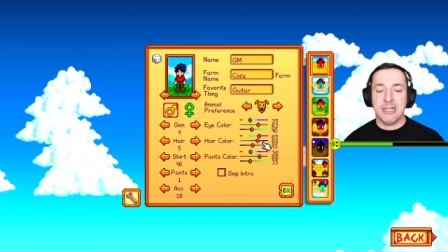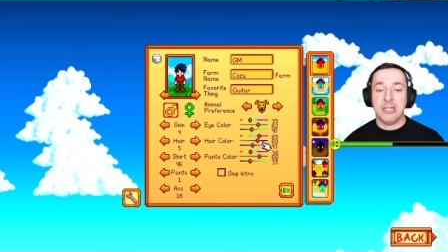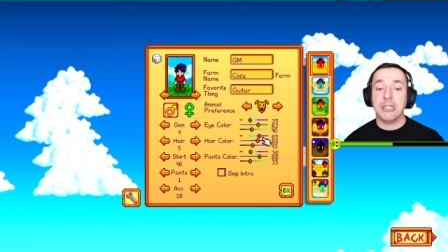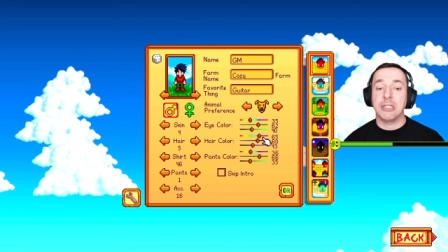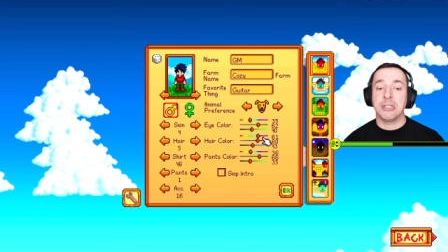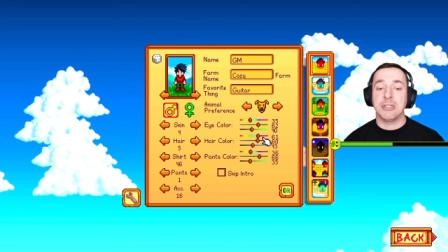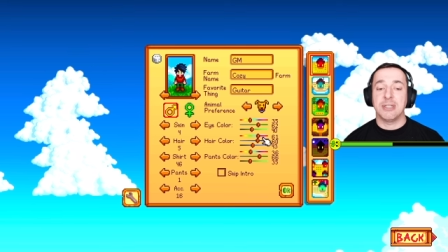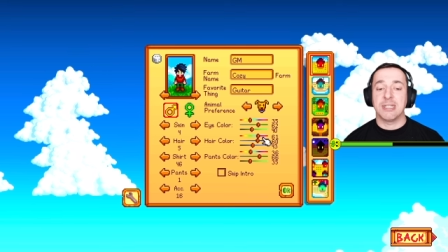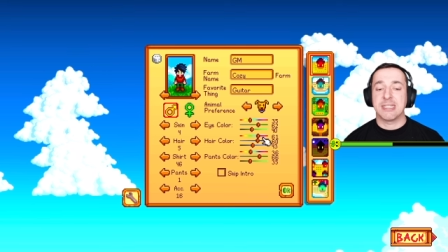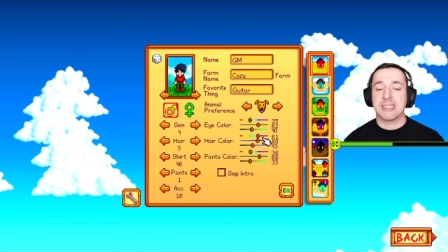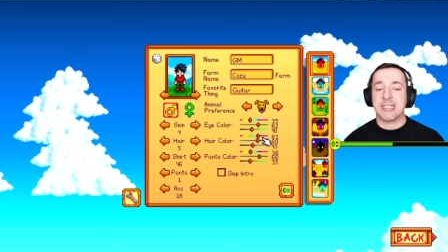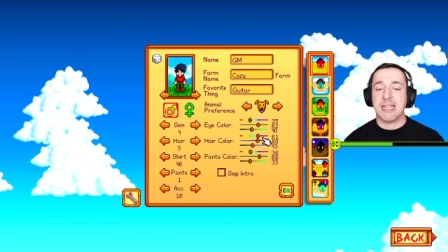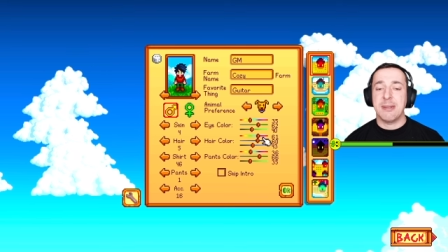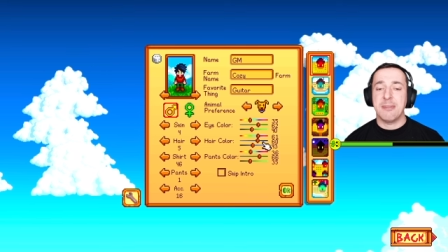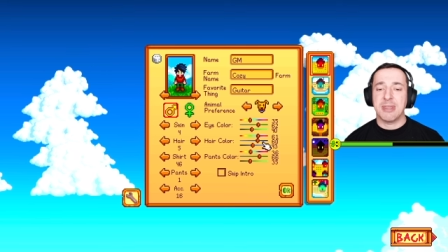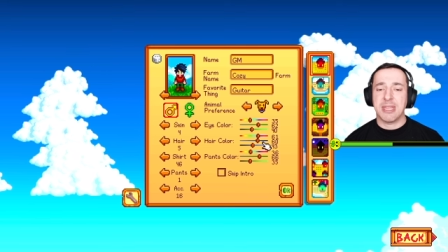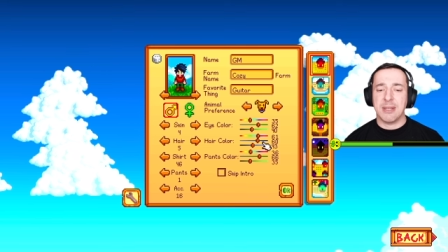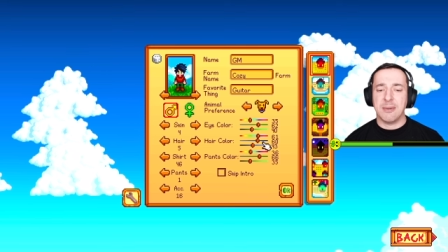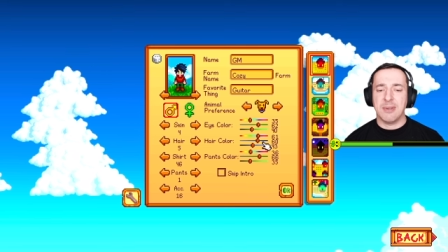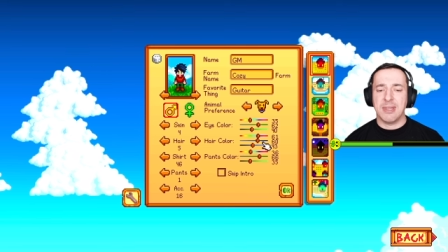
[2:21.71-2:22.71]
You can do the
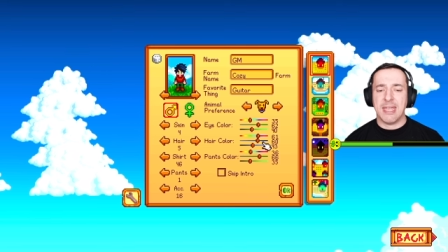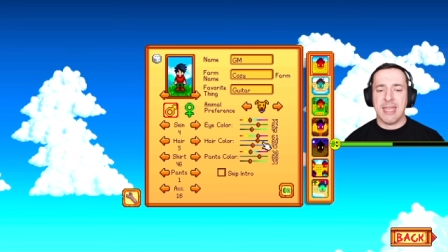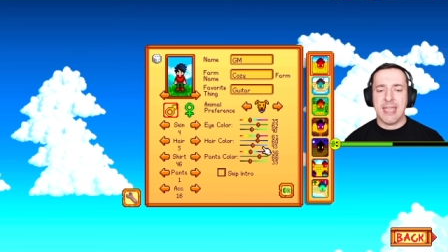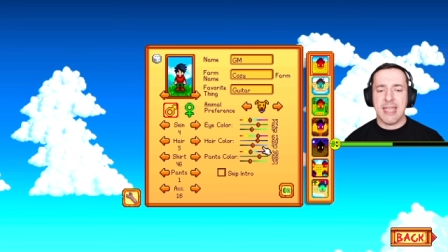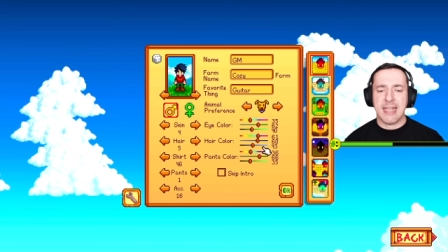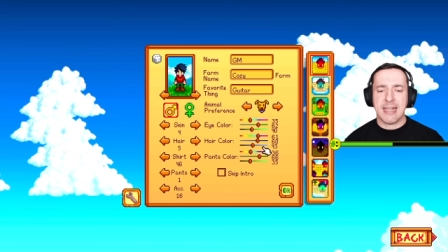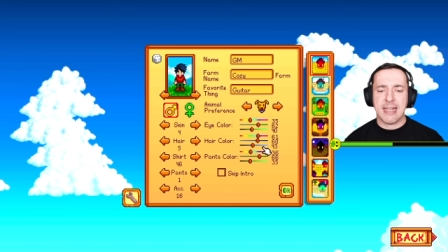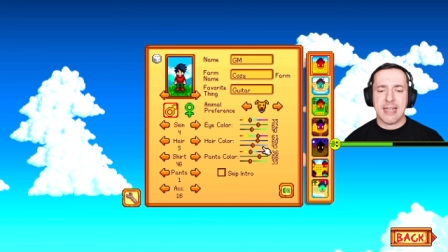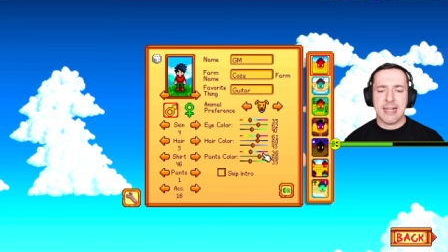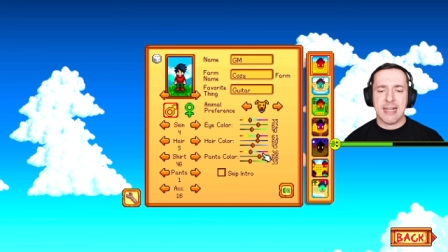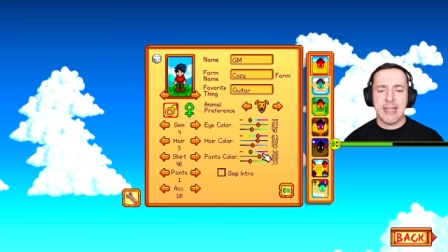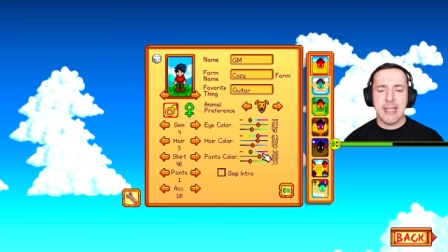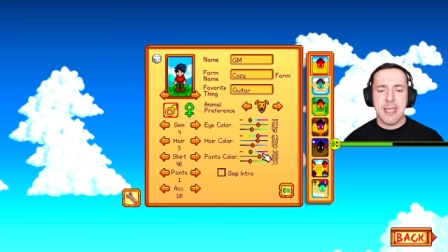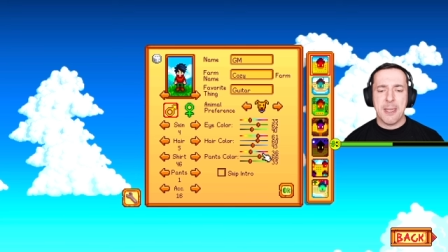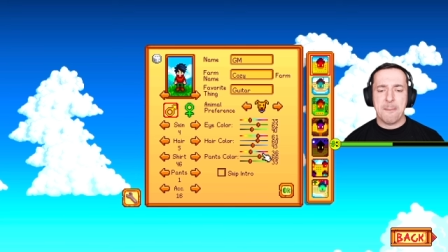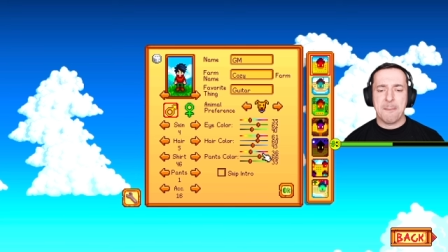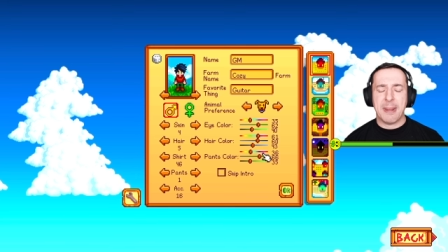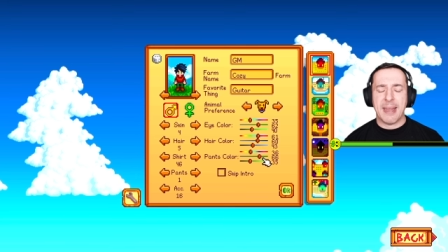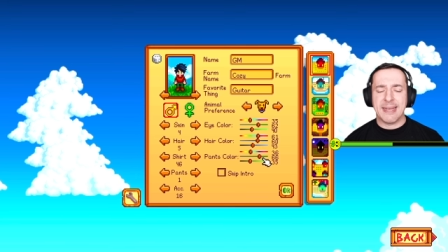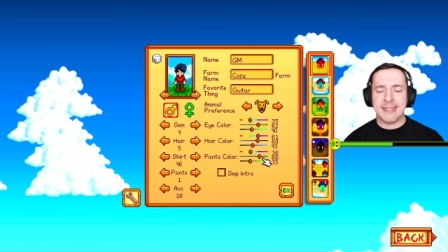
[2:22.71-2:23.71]
same thing with hair colour,
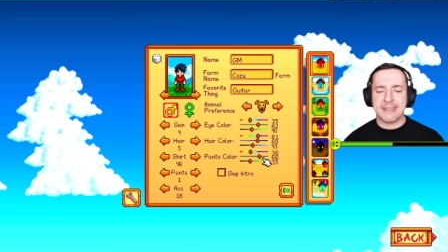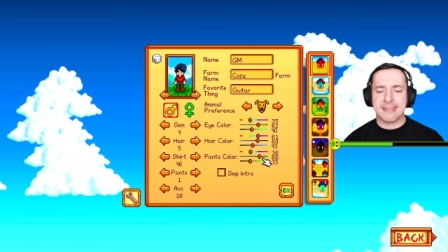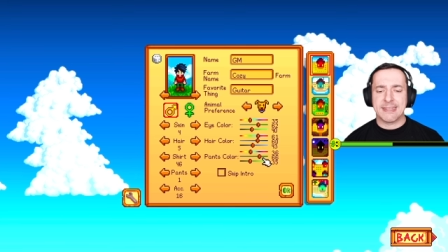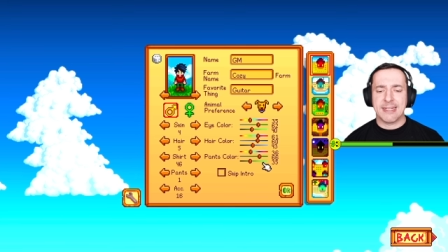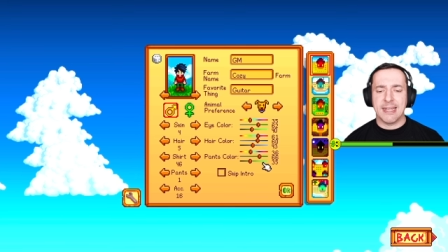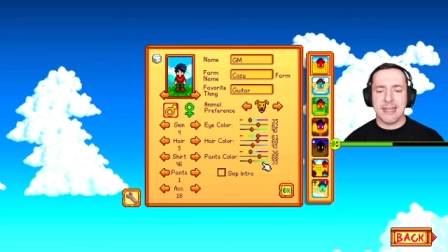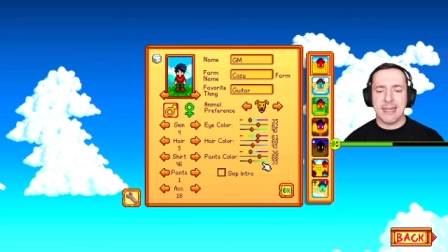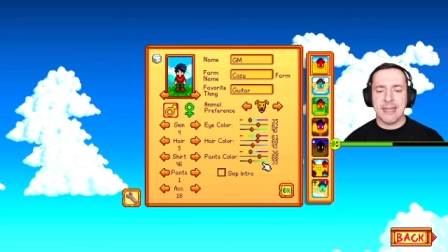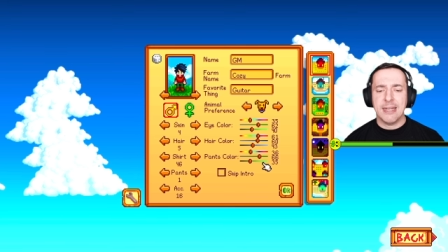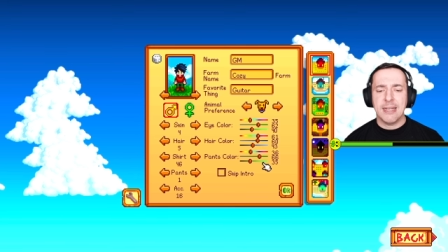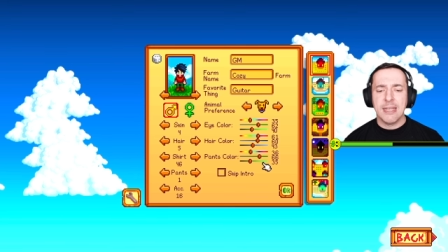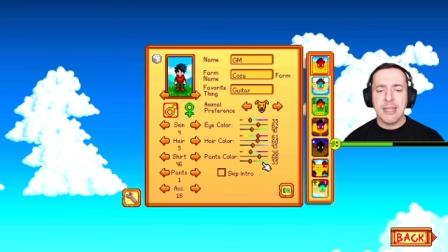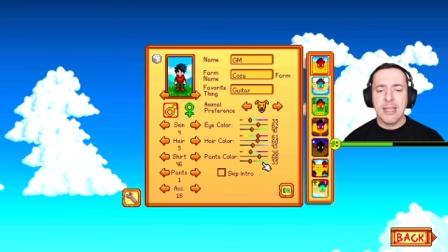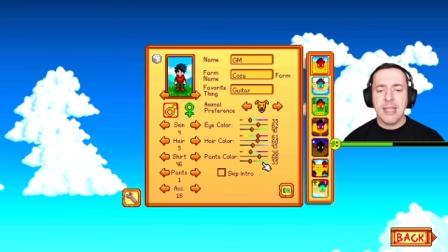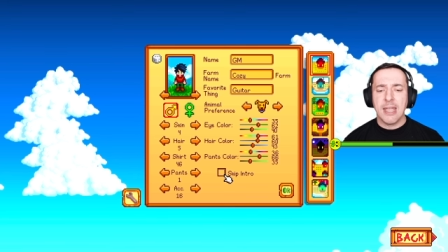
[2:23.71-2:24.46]
pants colour.